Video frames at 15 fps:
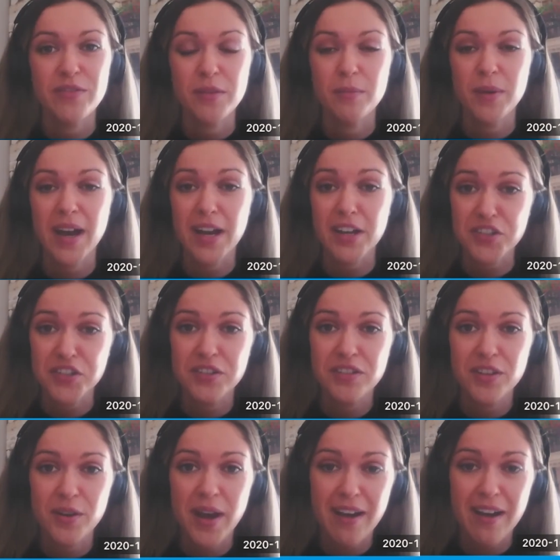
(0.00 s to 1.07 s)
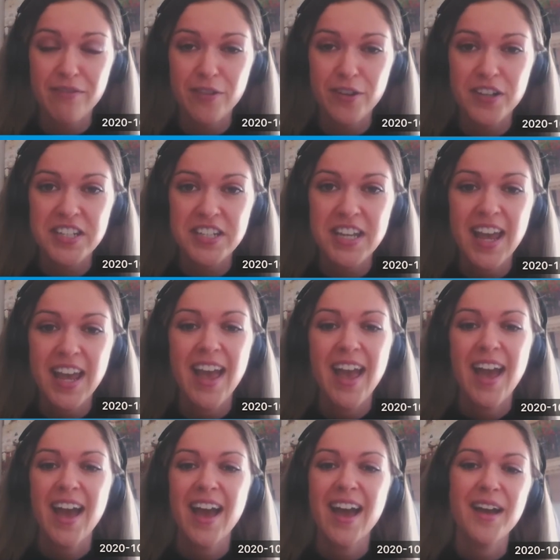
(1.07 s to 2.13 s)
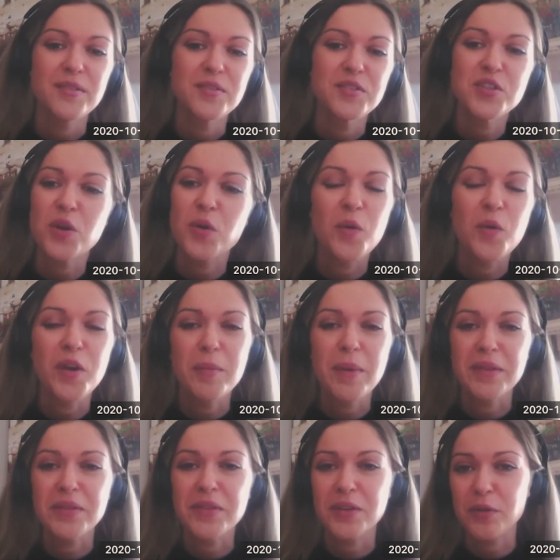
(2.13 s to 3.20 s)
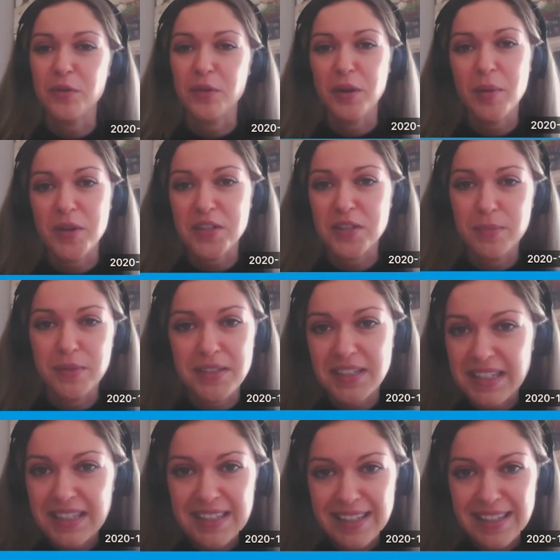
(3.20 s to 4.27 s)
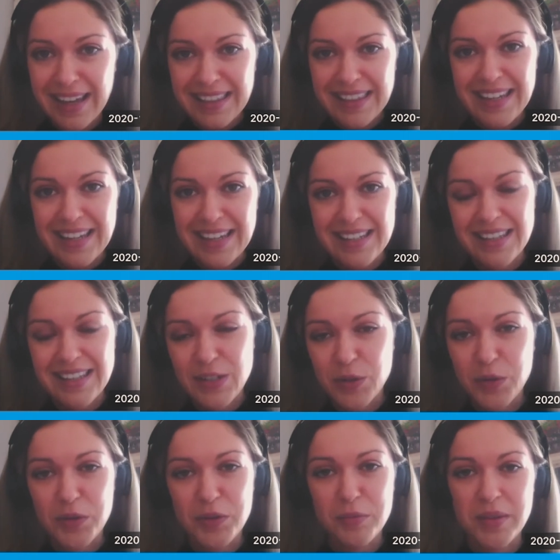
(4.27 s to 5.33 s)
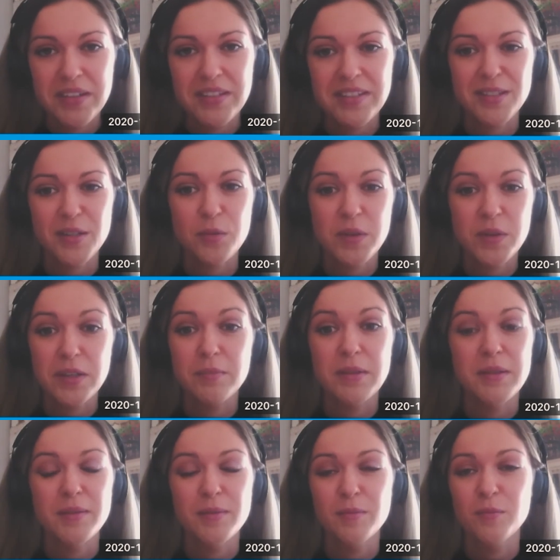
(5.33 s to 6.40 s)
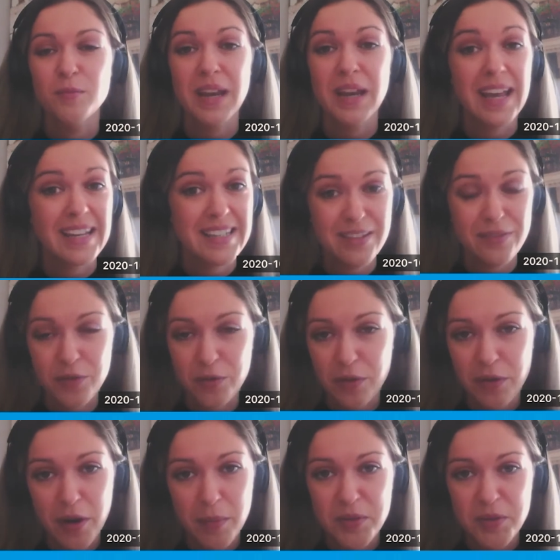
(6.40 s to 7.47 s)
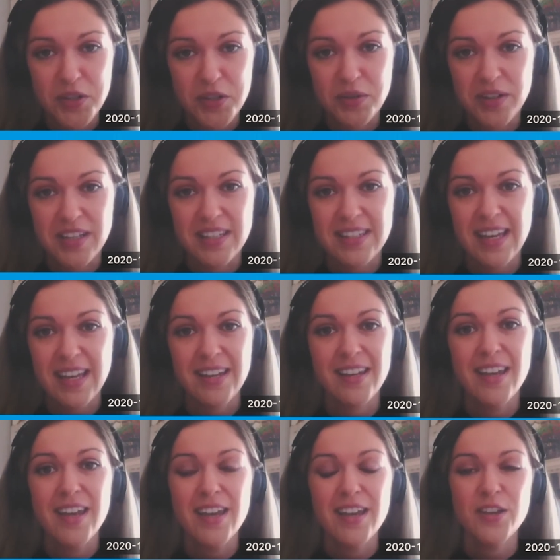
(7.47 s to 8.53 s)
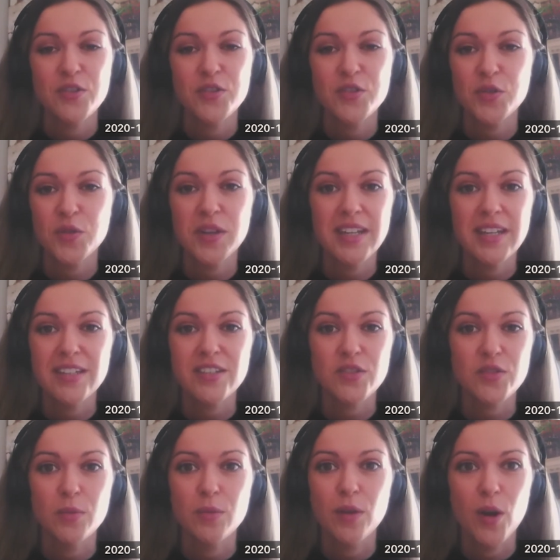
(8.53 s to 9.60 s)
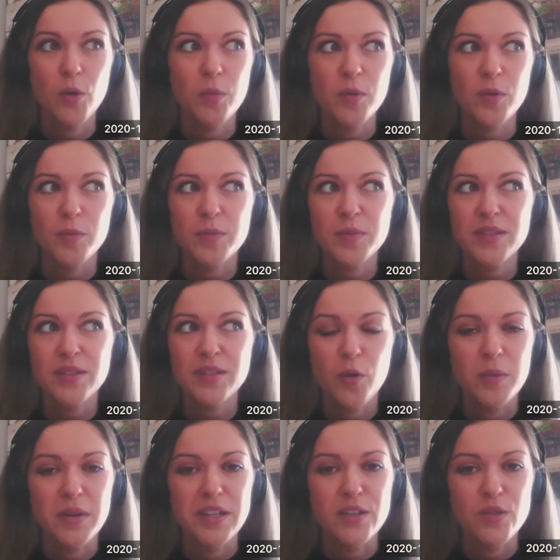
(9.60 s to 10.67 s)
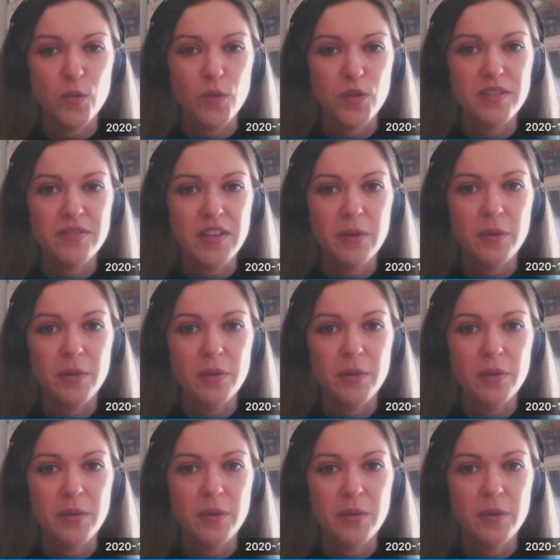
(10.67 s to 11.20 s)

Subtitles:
for the passion you have for it. Don't worry about the career possibilities at the end of the tunnel, because there will be plenty of career opportunities and your degree in history will open up so many doors for